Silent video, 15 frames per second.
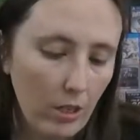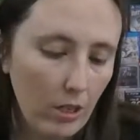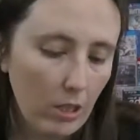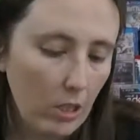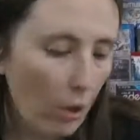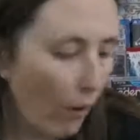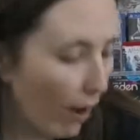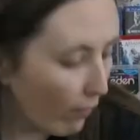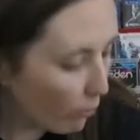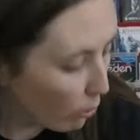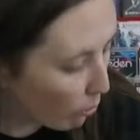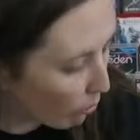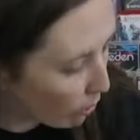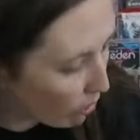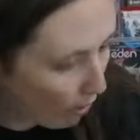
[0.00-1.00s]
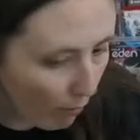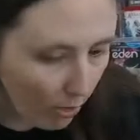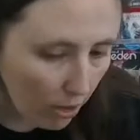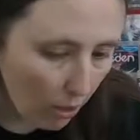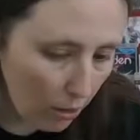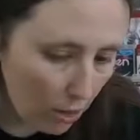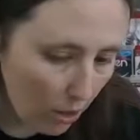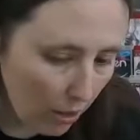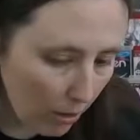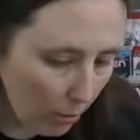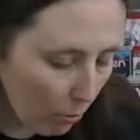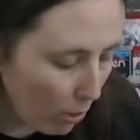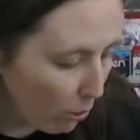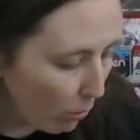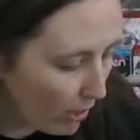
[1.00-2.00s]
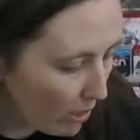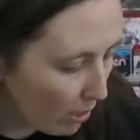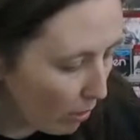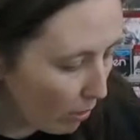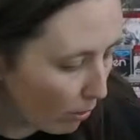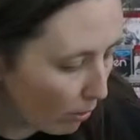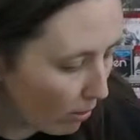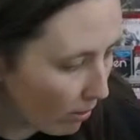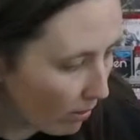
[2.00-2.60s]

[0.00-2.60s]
So after we're done with our turn, what do we do?